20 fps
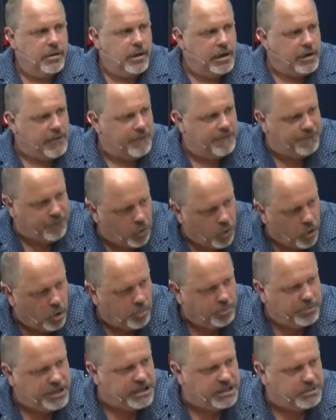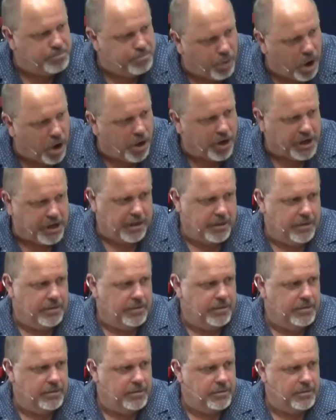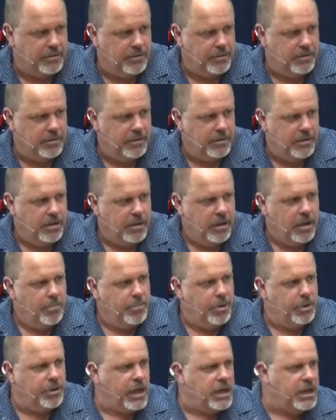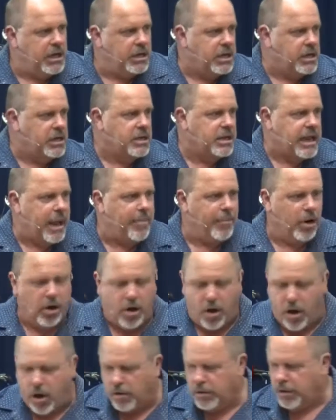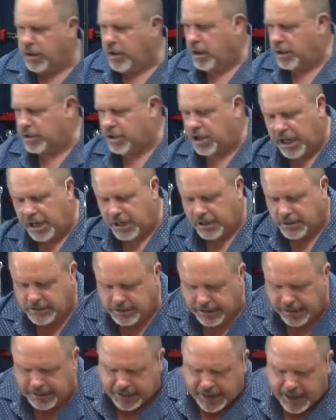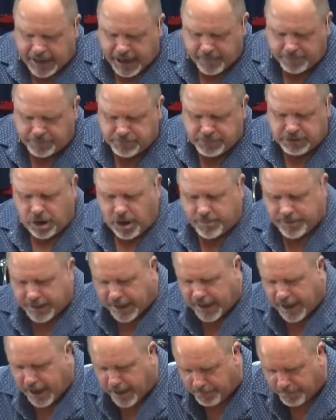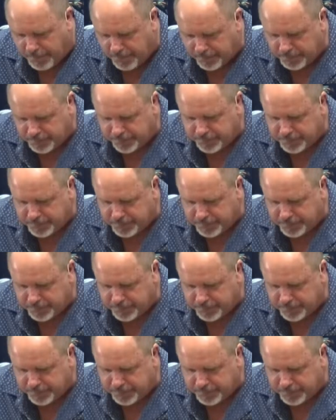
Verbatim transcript: and he formed his body. But then he didn't come along and kick it and say, Get up, time to get up.